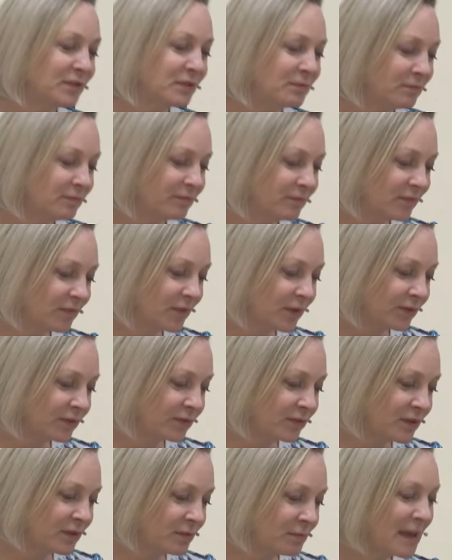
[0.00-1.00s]

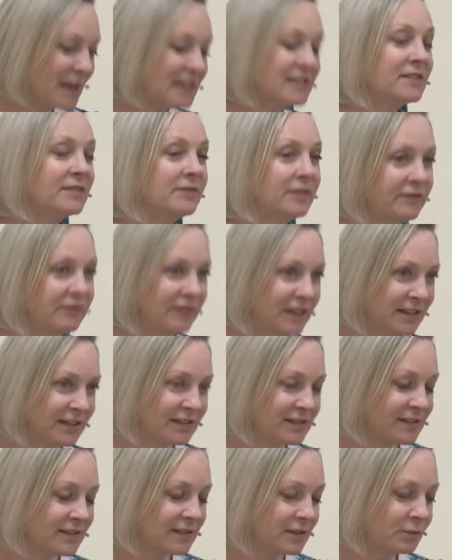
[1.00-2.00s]
the massive
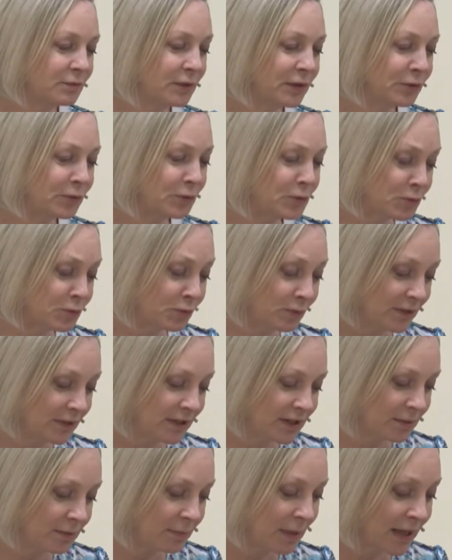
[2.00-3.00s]
events that we're all
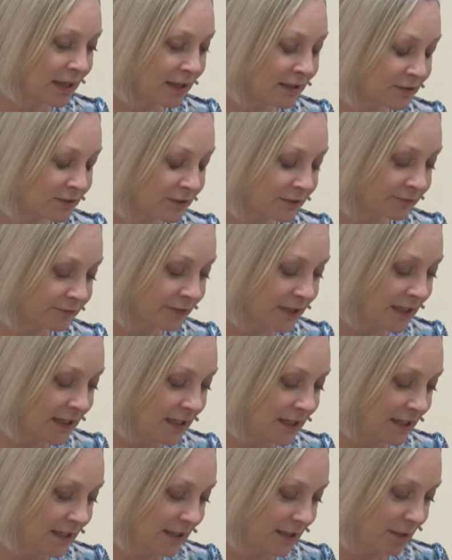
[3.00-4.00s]
a part of.
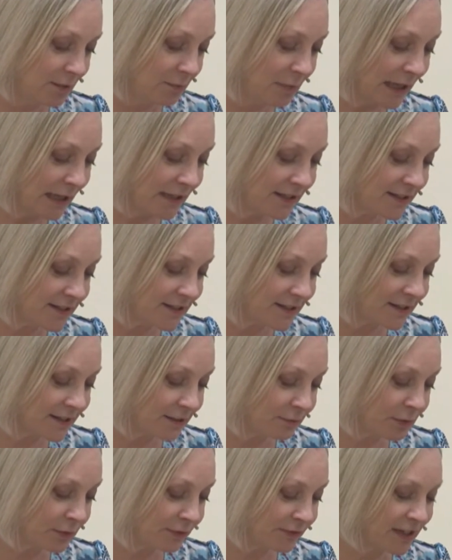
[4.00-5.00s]

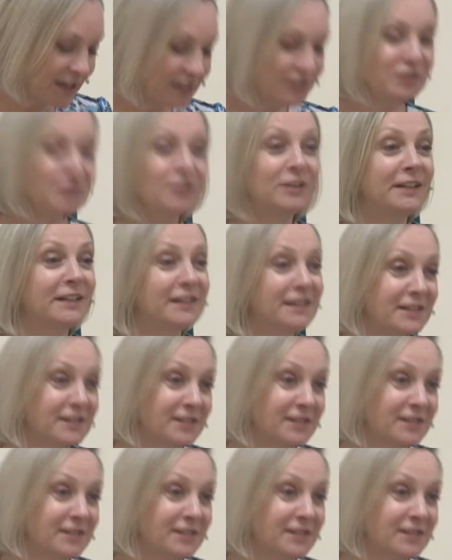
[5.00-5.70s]
But we've had Julian